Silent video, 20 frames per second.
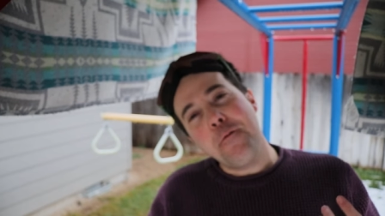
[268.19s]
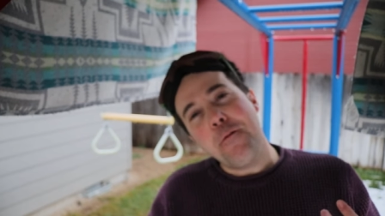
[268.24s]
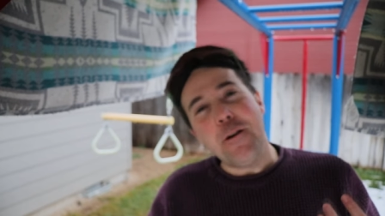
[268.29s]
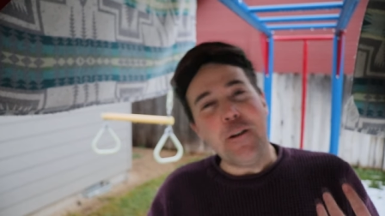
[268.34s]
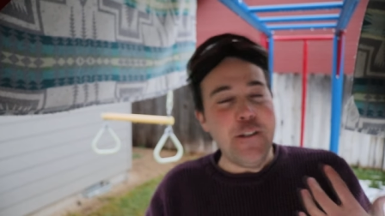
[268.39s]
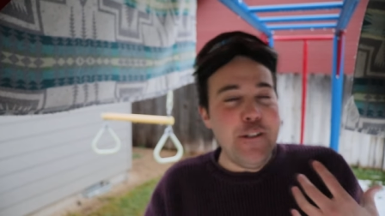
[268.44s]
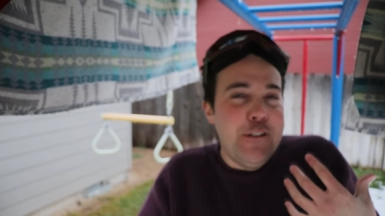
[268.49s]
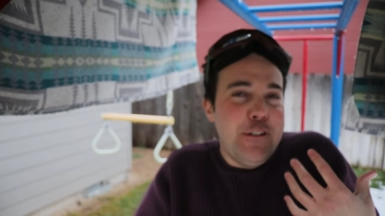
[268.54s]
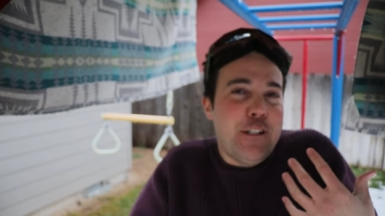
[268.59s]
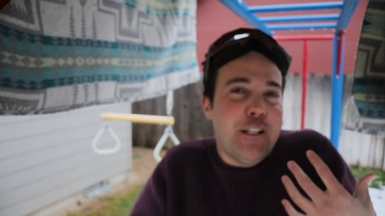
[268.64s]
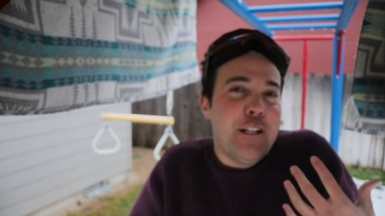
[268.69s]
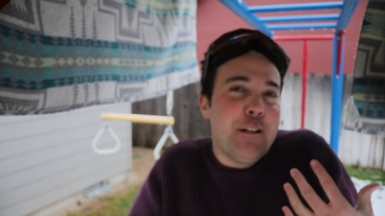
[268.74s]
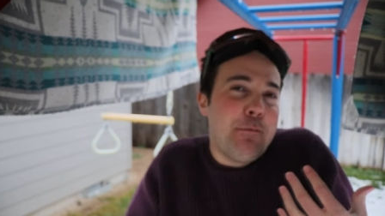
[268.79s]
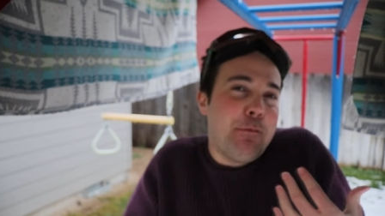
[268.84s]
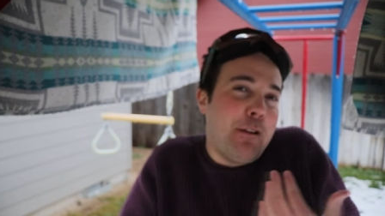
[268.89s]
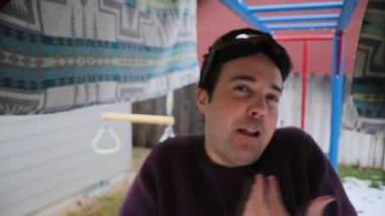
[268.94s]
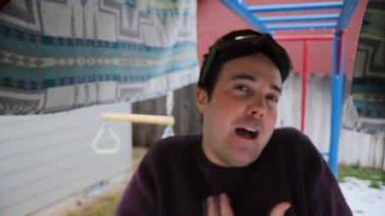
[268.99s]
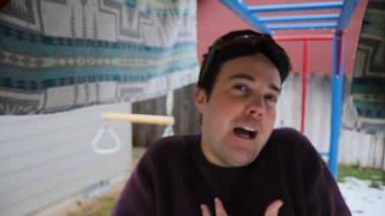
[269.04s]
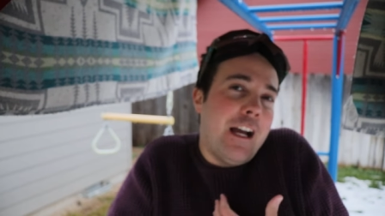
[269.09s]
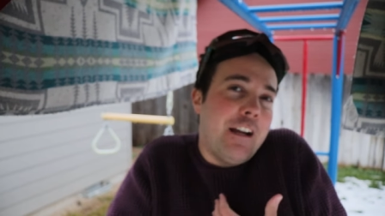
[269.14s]
well, you can
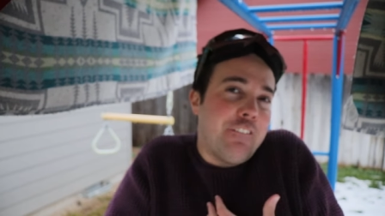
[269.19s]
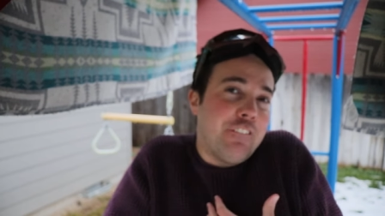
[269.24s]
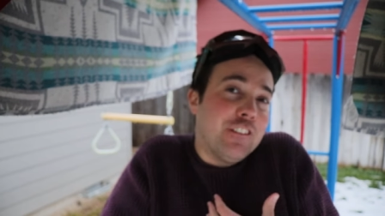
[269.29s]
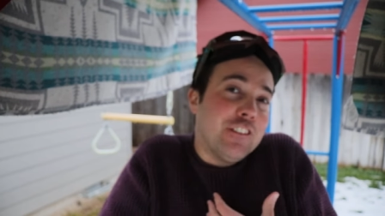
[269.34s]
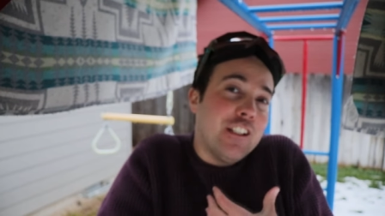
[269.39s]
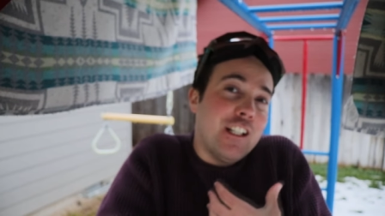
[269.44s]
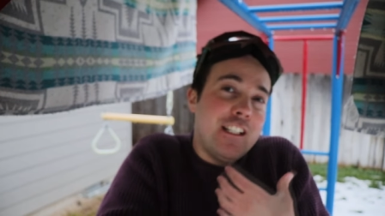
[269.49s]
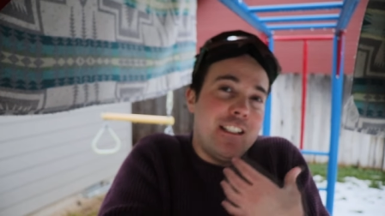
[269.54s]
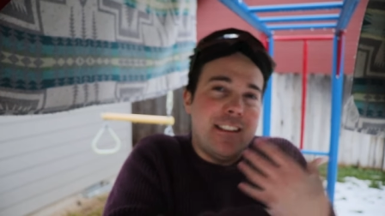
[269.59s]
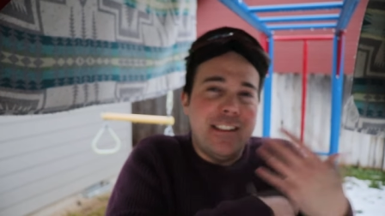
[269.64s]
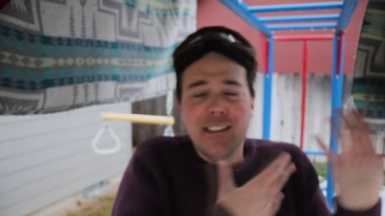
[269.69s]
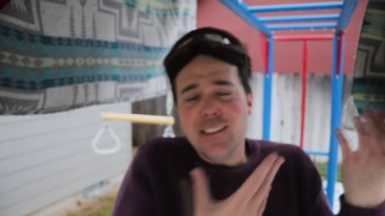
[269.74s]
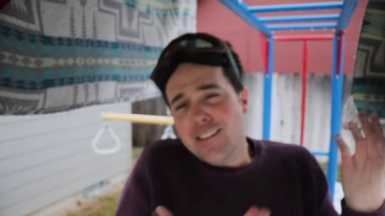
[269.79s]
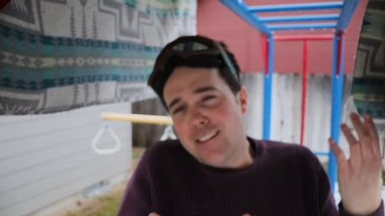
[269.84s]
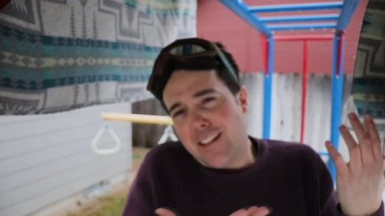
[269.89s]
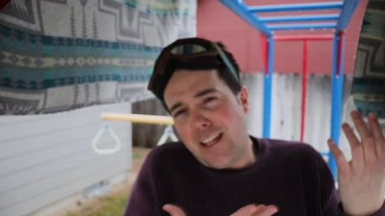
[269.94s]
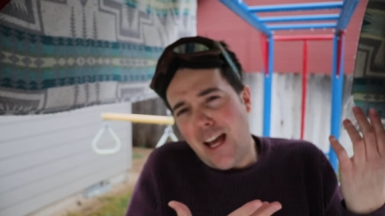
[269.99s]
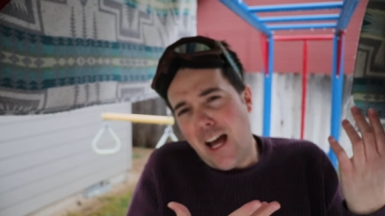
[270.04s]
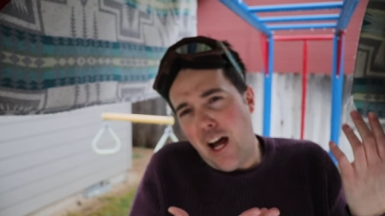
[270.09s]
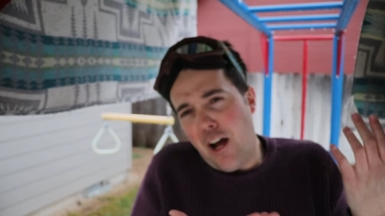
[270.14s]
apply for a
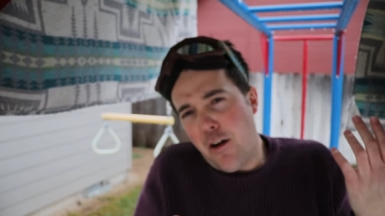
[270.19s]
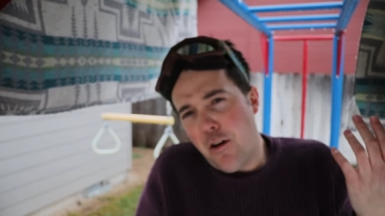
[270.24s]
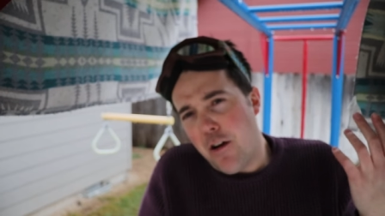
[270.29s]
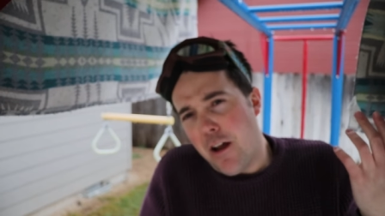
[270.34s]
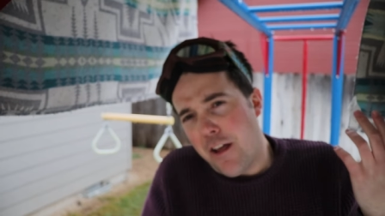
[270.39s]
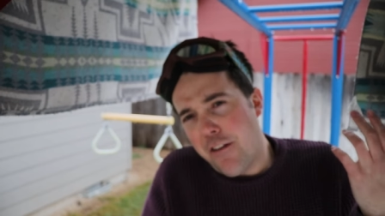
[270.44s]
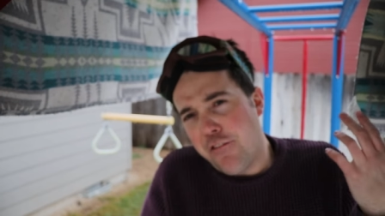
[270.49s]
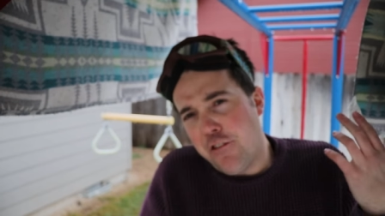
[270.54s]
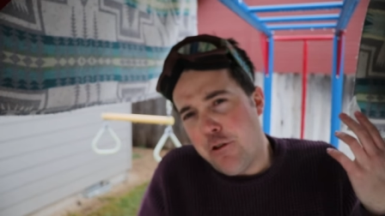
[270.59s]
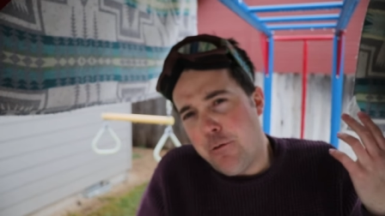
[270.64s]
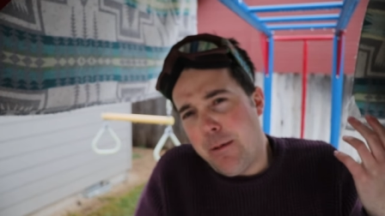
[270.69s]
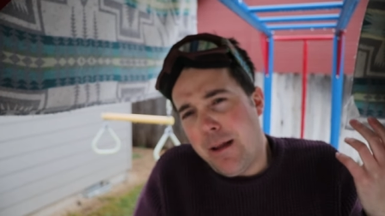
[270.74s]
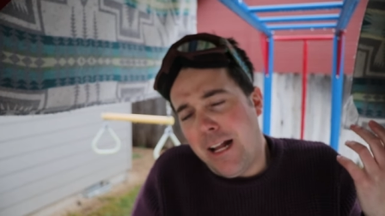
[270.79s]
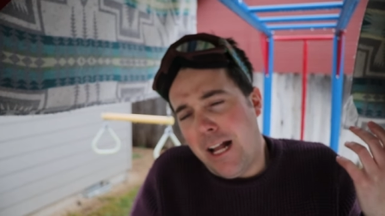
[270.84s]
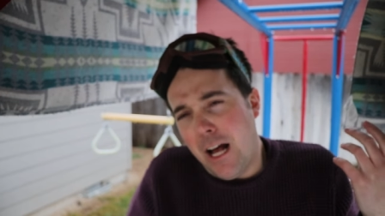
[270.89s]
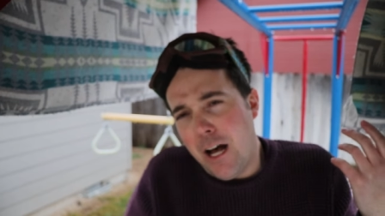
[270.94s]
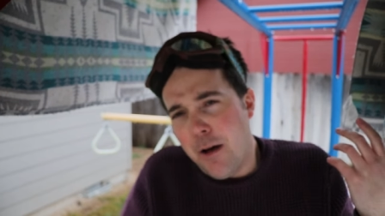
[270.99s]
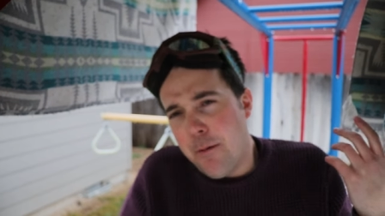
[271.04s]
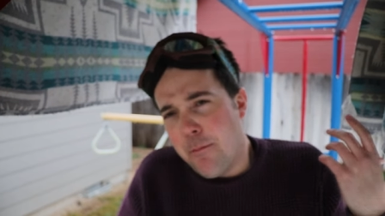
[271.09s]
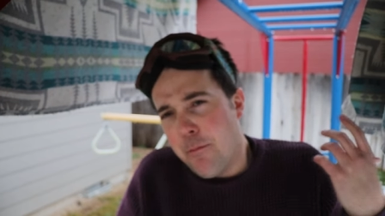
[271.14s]
discount if you
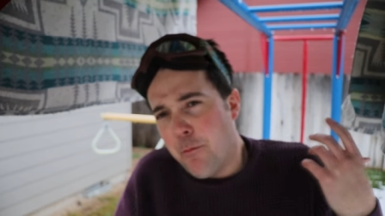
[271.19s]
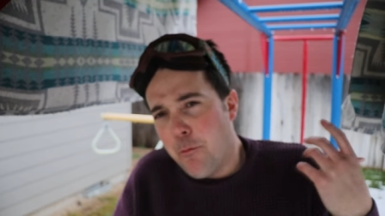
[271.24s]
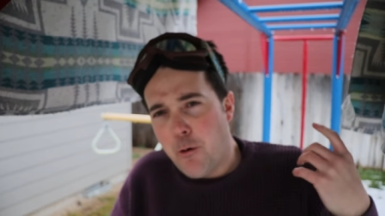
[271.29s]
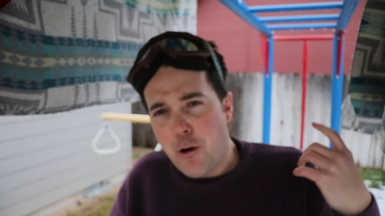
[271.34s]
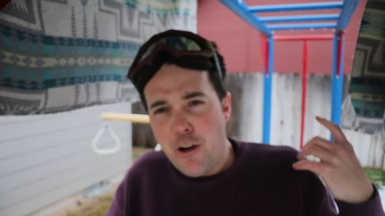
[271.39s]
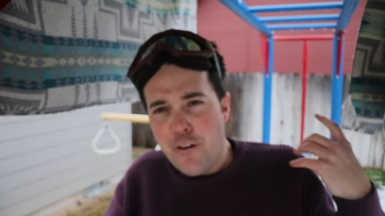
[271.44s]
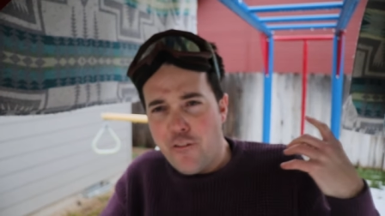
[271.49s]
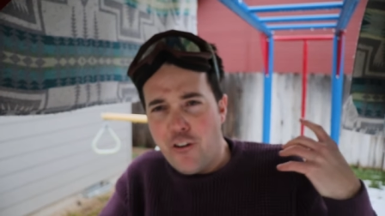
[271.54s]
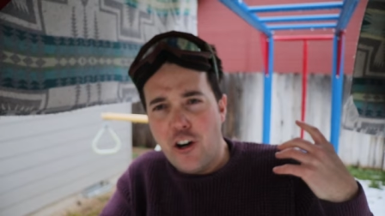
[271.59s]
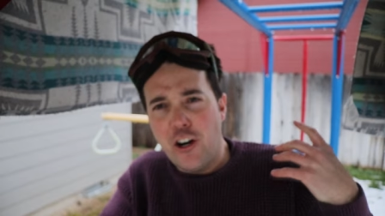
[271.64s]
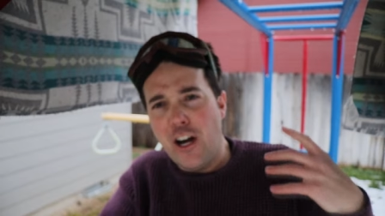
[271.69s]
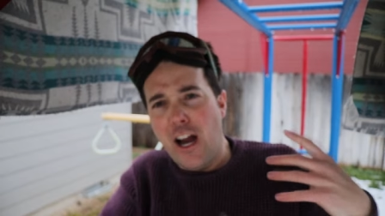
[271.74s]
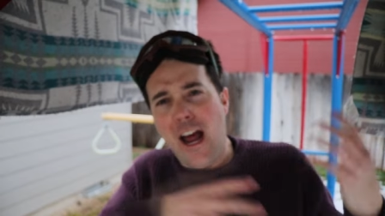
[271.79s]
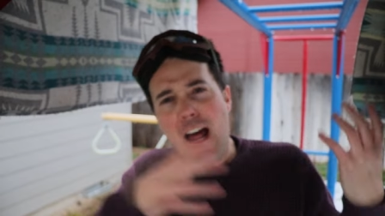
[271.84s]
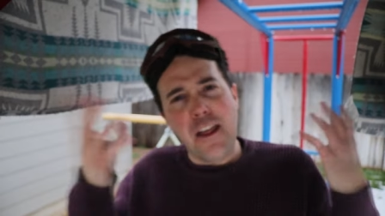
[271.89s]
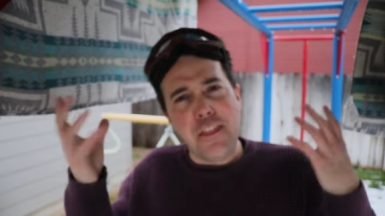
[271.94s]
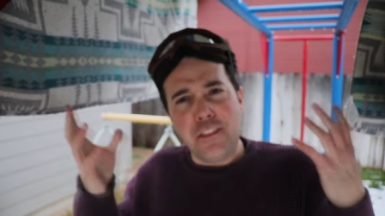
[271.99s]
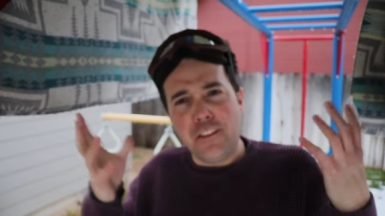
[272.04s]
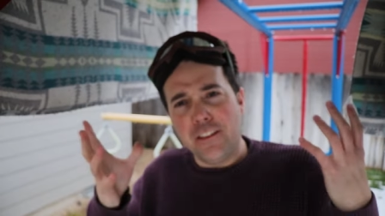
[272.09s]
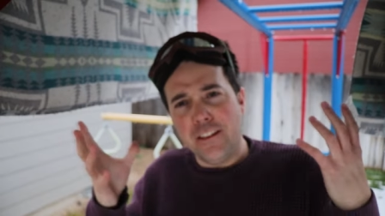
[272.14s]
become one of our
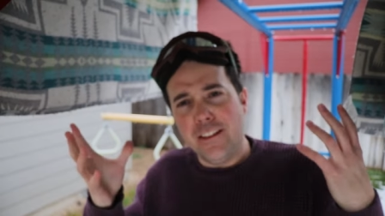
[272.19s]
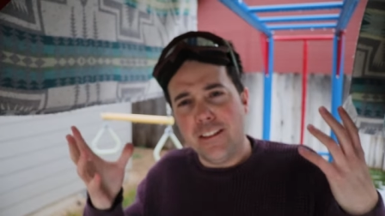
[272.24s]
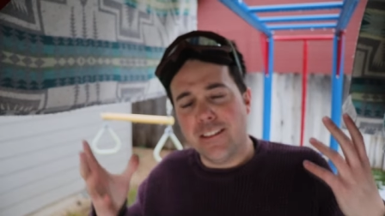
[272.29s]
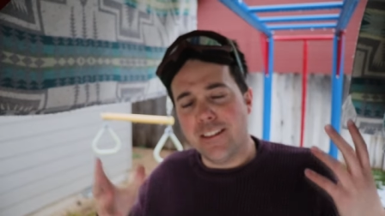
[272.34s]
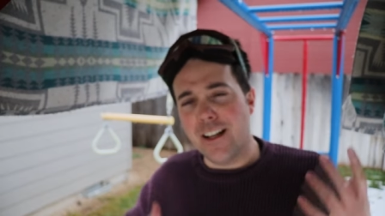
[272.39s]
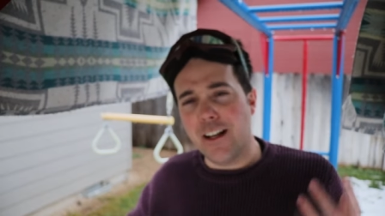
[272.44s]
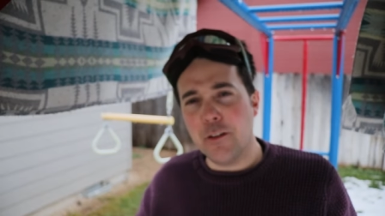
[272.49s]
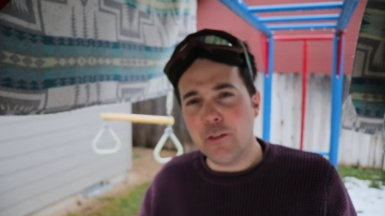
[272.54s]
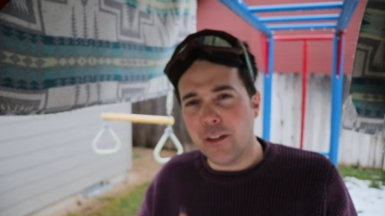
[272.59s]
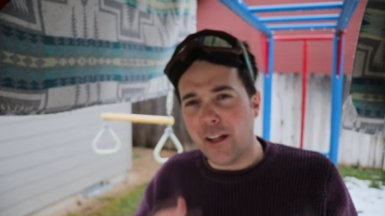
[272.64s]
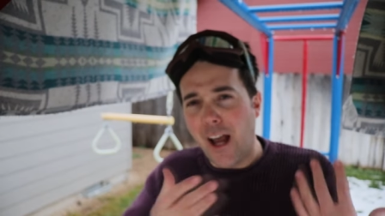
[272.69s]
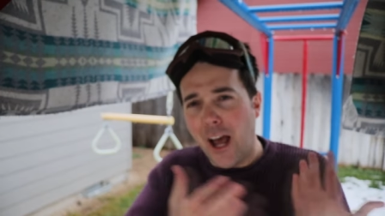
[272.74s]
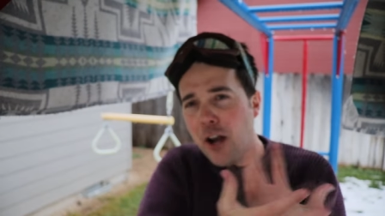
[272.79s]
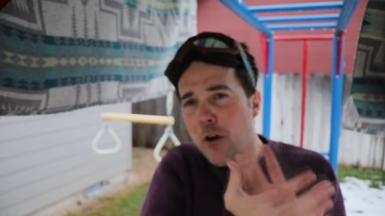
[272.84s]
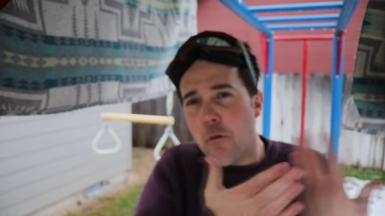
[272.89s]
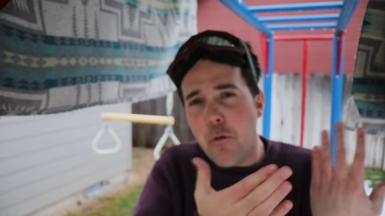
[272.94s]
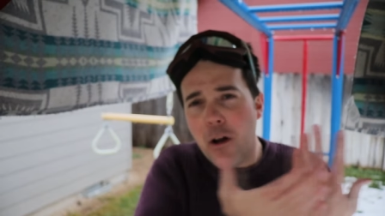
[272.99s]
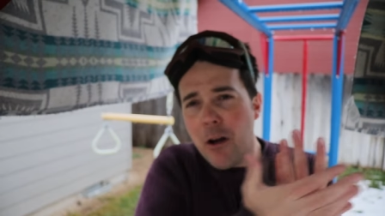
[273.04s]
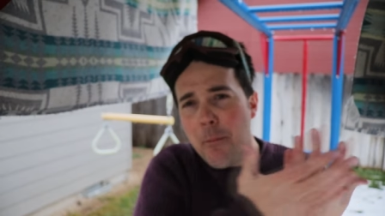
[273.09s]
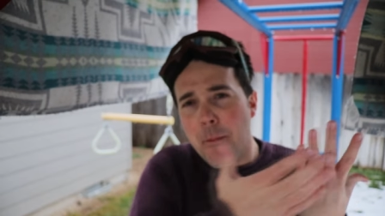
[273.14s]
athletes. And I was like, I
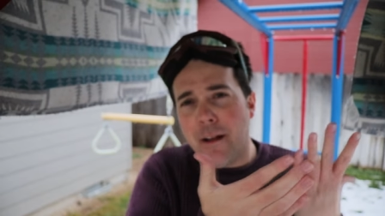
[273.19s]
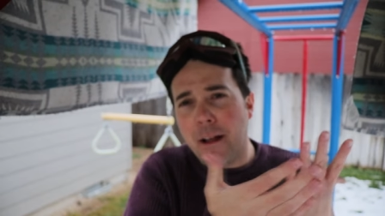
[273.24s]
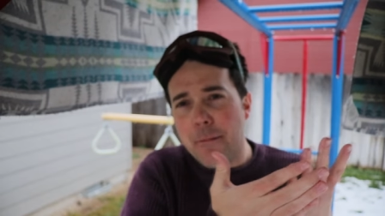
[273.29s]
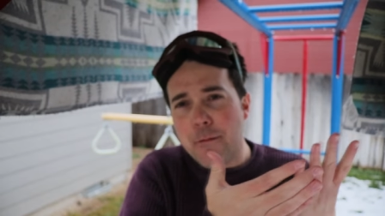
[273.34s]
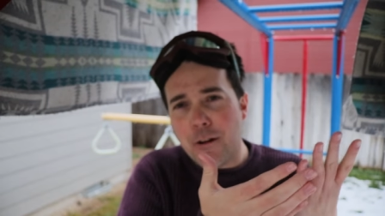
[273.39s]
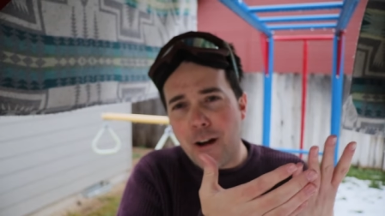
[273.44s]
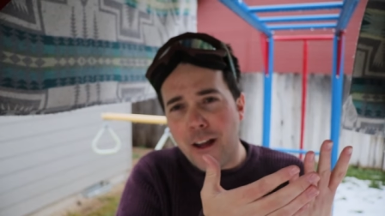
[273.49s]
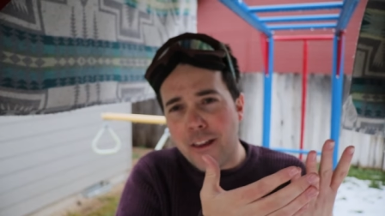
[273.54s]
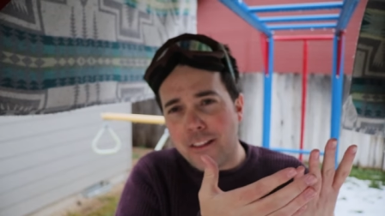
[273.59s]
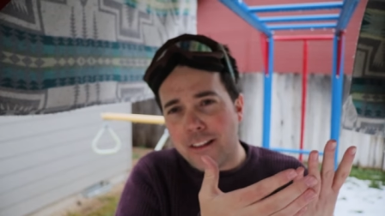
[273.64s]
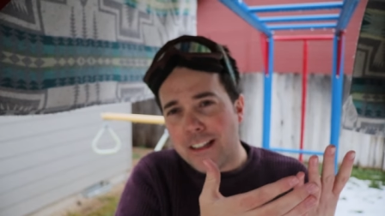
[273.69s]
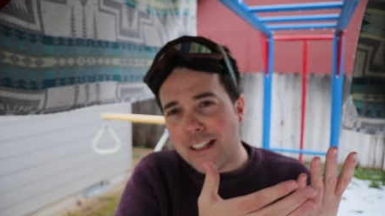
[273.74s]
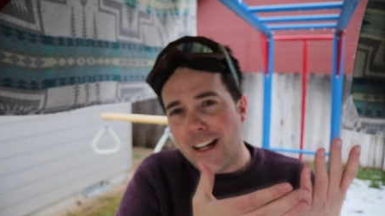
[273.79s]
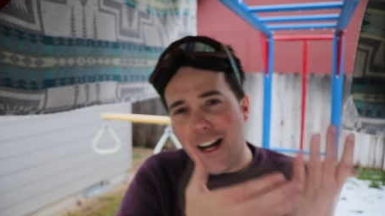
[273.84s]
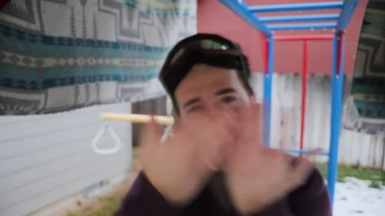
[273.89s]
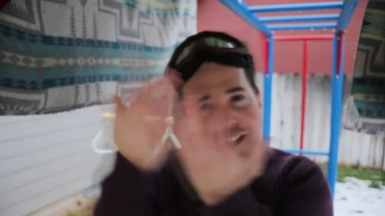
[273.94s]
don't want to become your athlete.